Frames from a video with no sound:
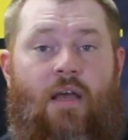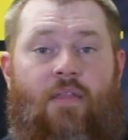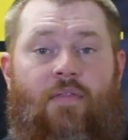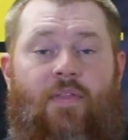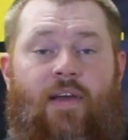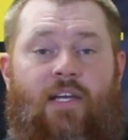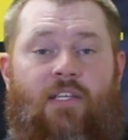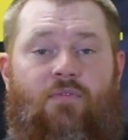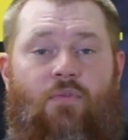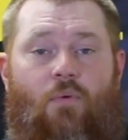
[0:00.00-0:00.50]

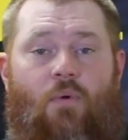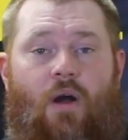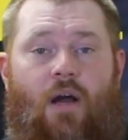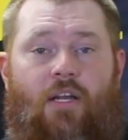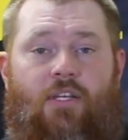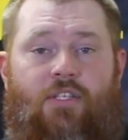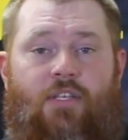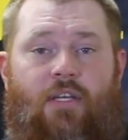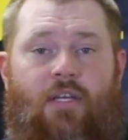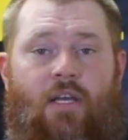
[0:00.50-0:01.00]
Thanks for
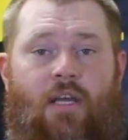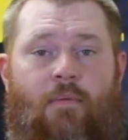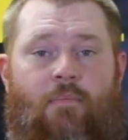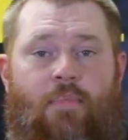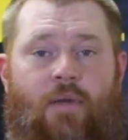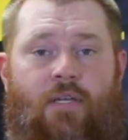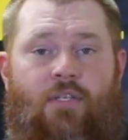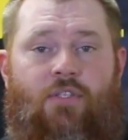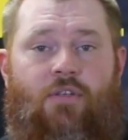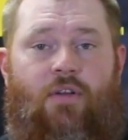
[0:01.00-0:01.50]
watching, and
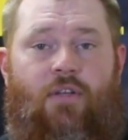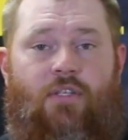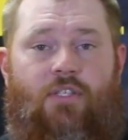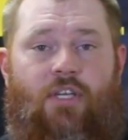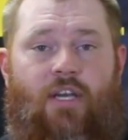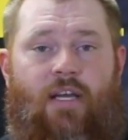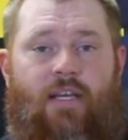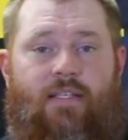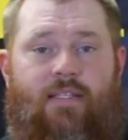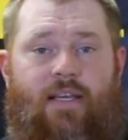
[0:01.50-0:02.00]
be sure to
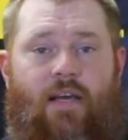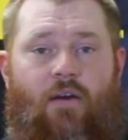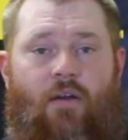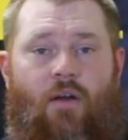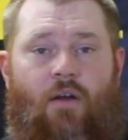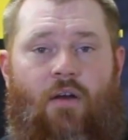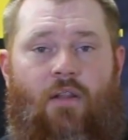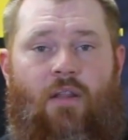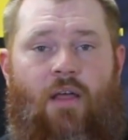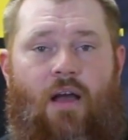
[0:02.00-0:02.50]
check us out
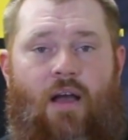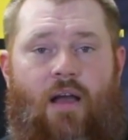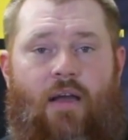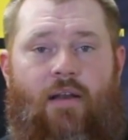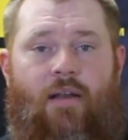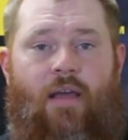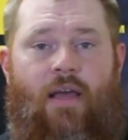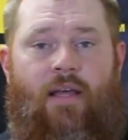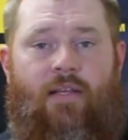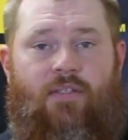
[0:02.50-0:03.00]

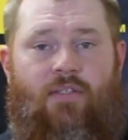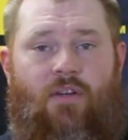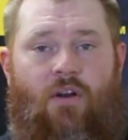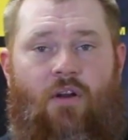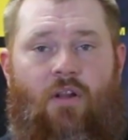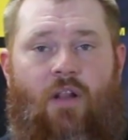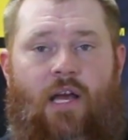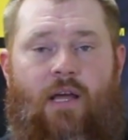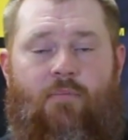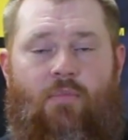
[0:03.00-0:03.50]
online at
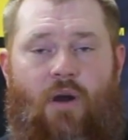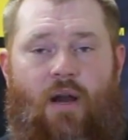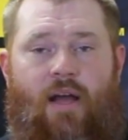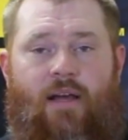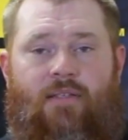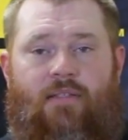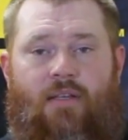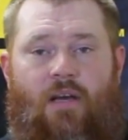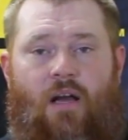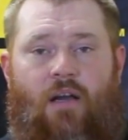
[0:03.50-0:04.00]

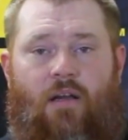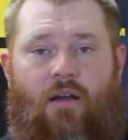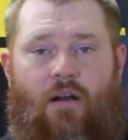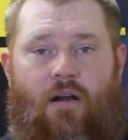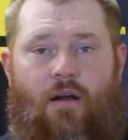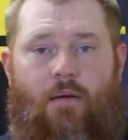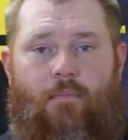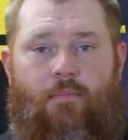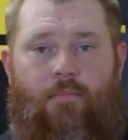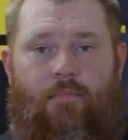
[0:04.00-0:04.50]

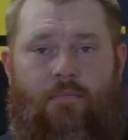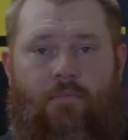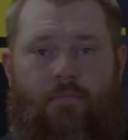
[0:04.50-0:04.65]
starlinebrass.com.